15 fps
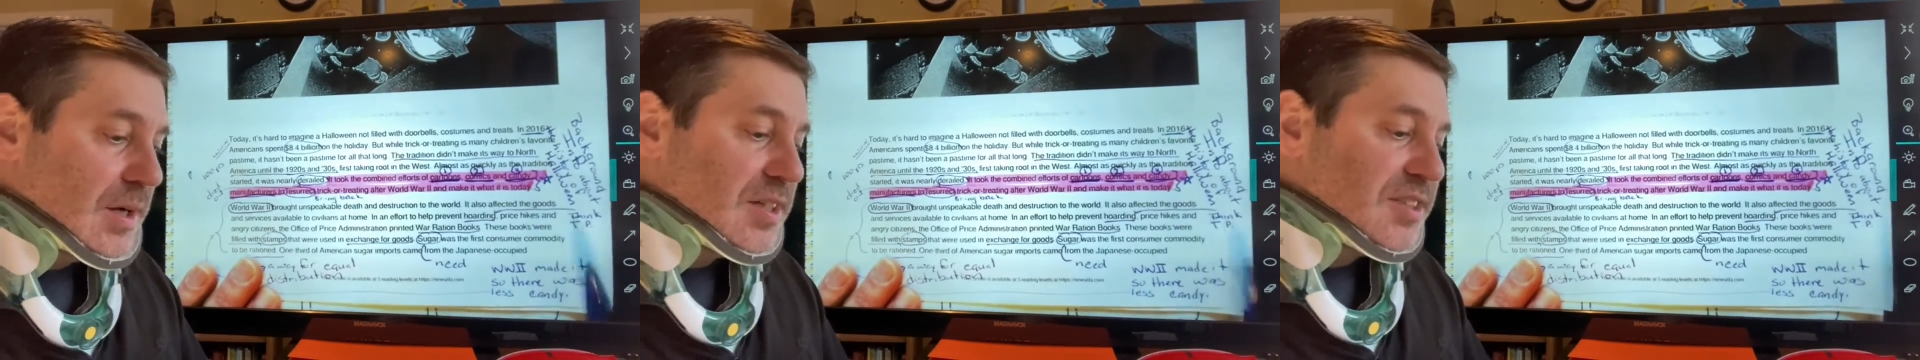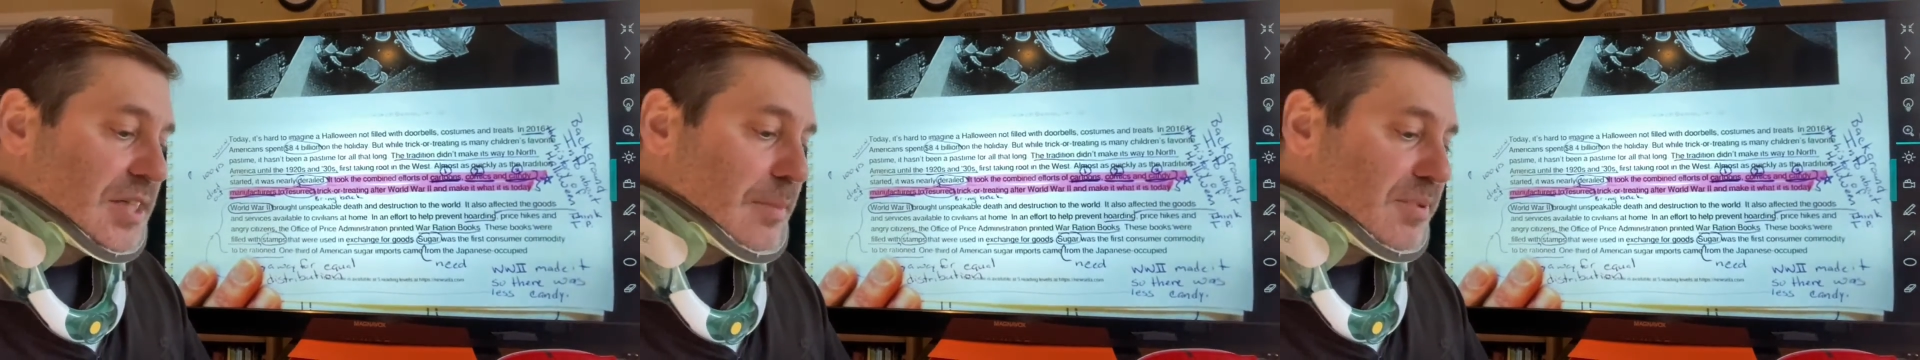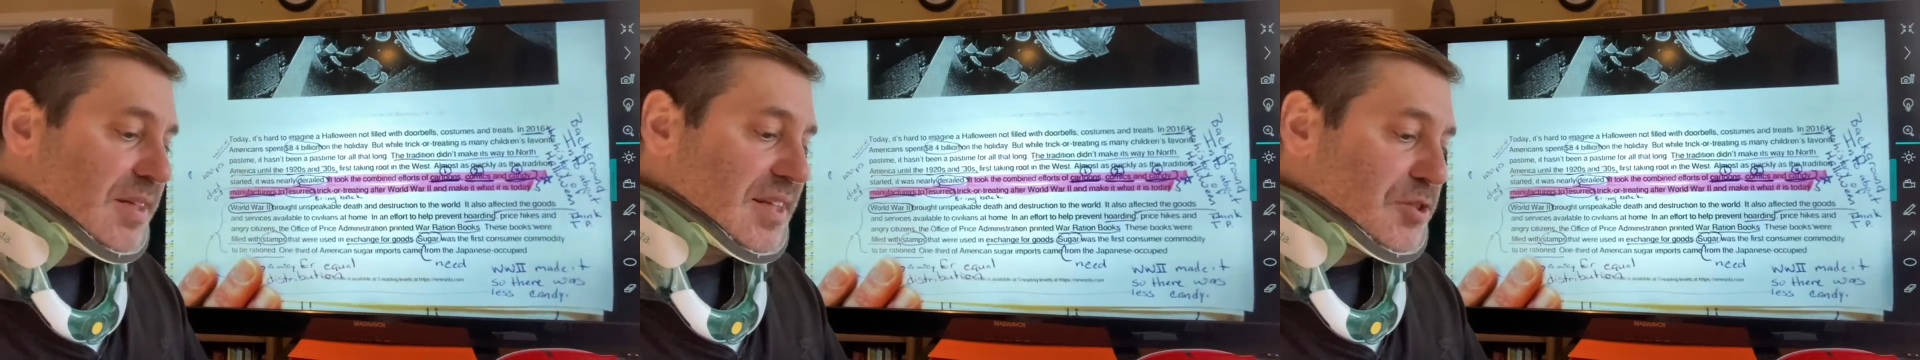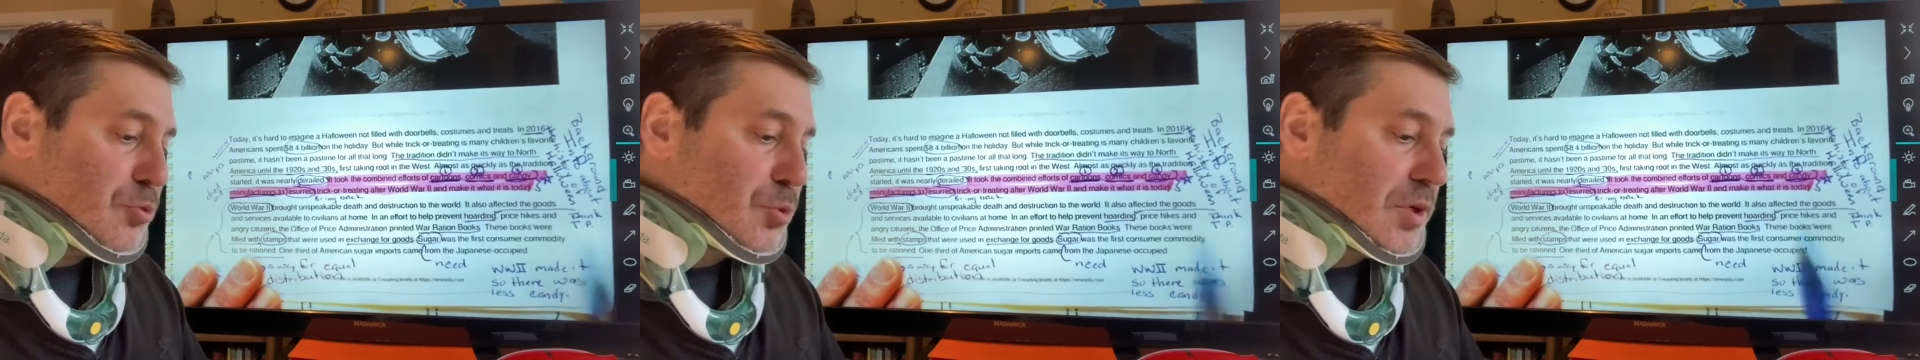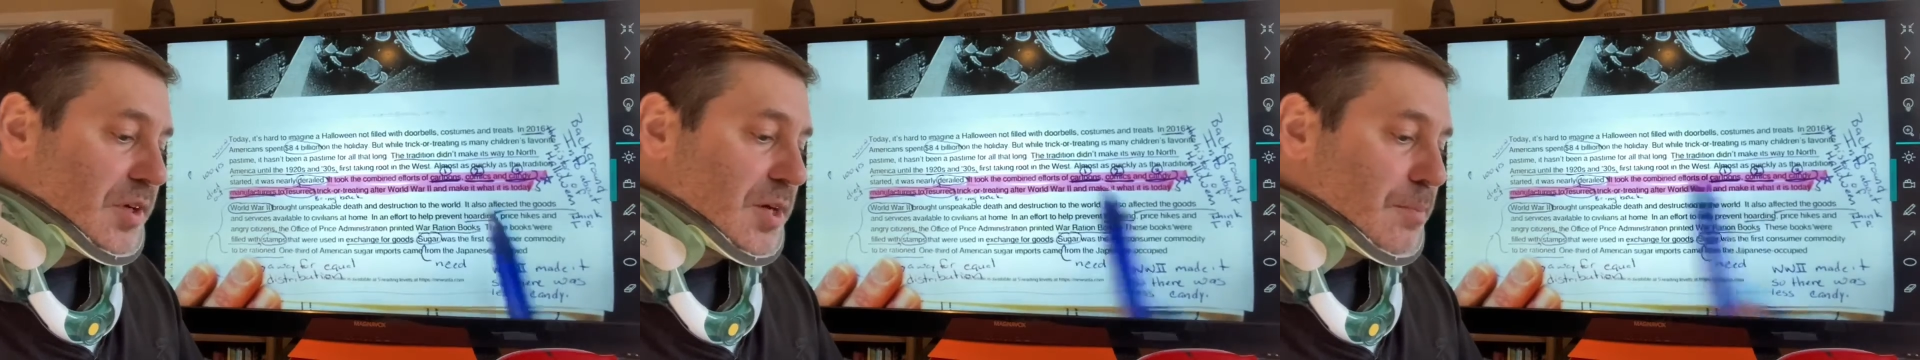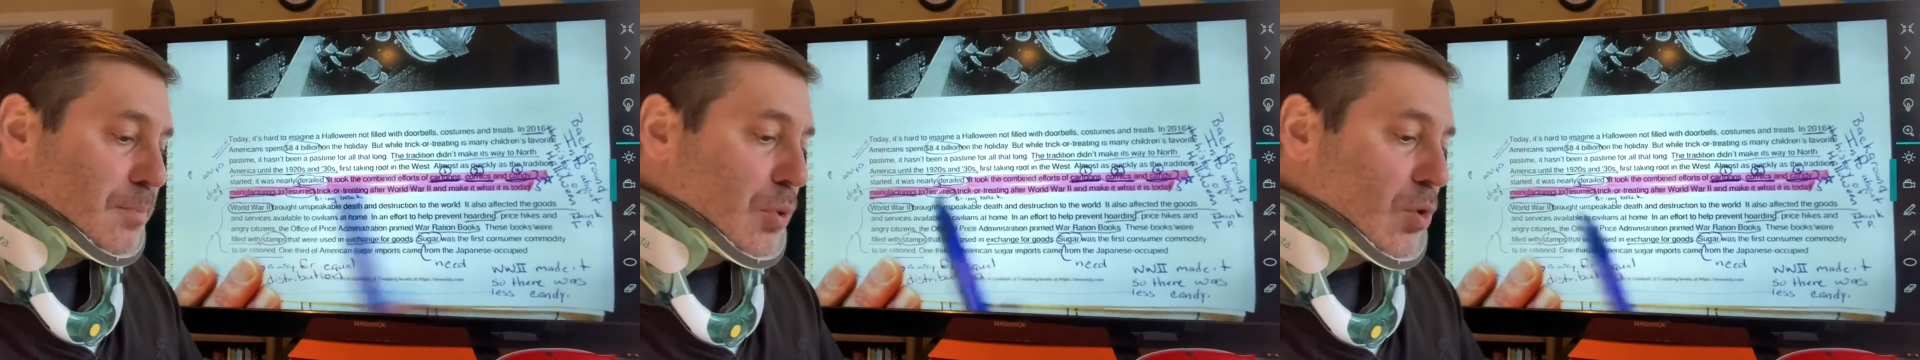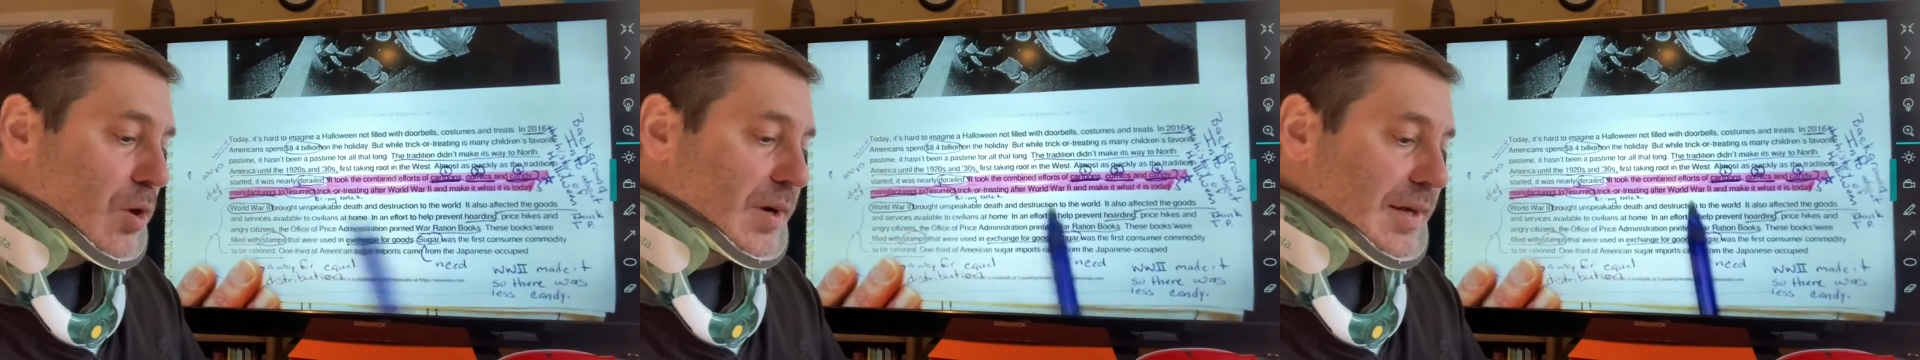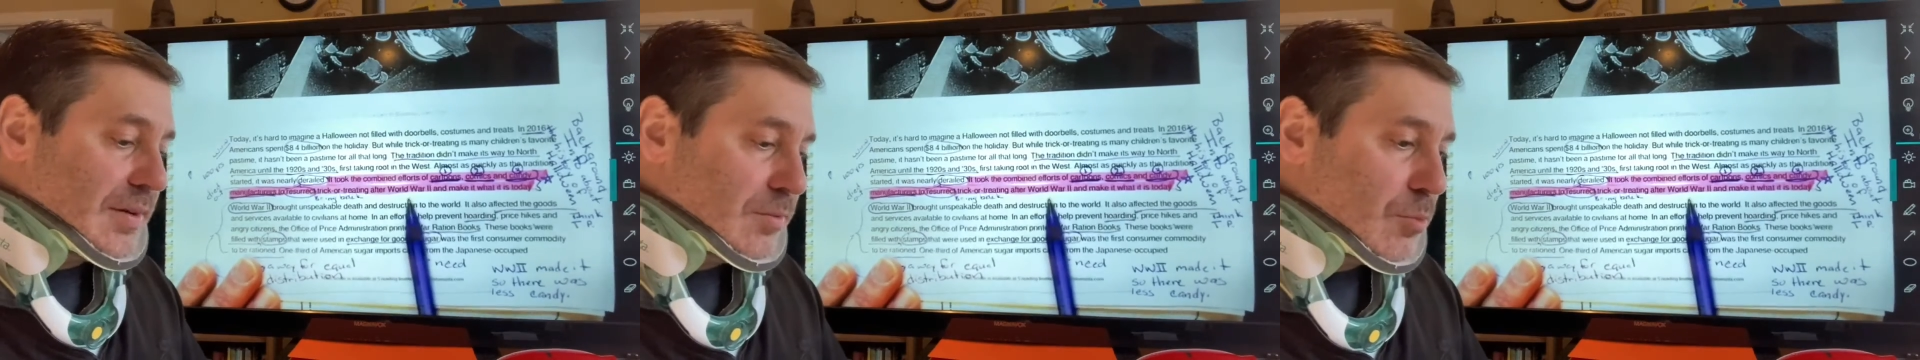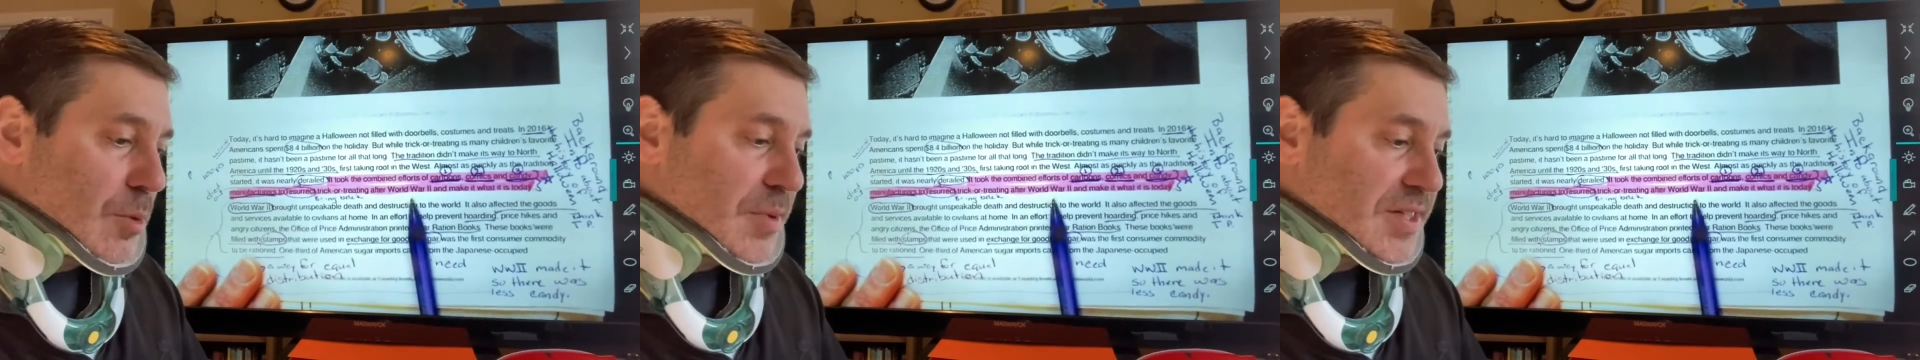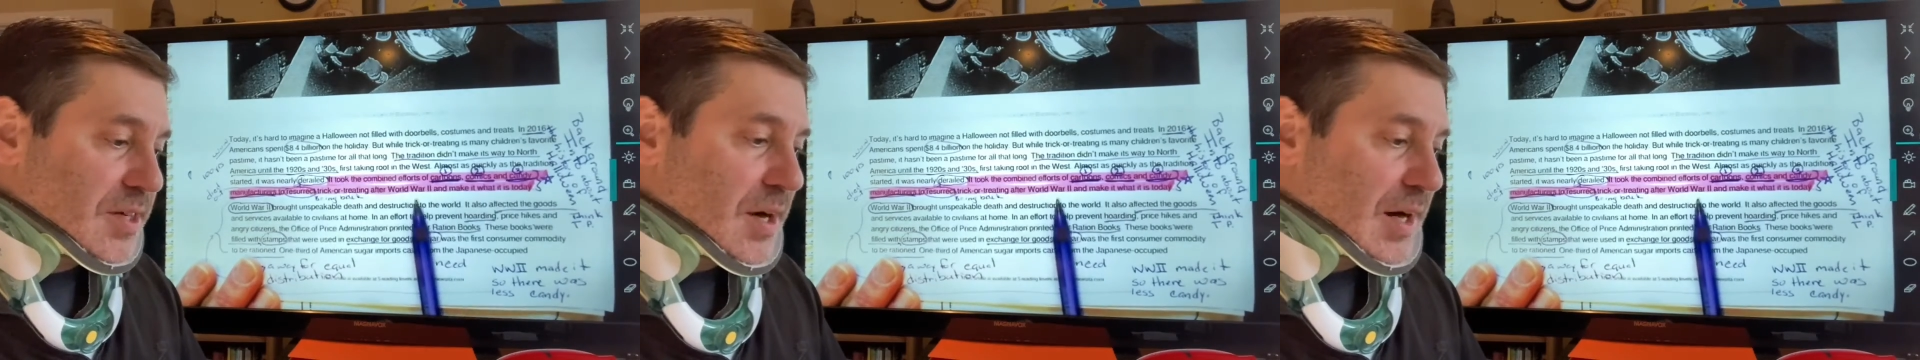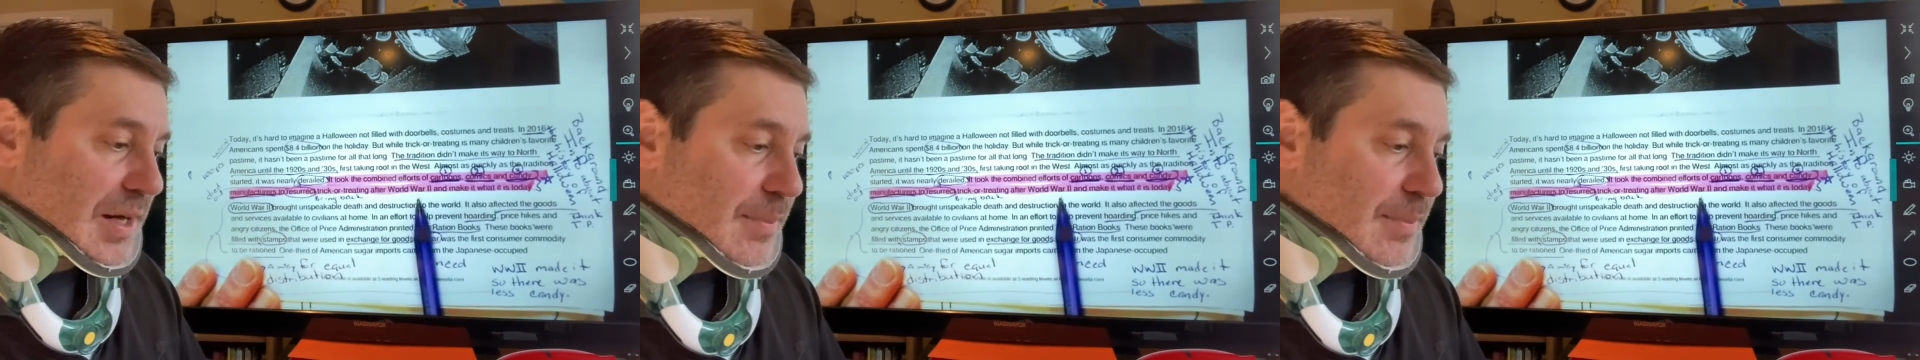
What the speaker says: Something that's really important when we talk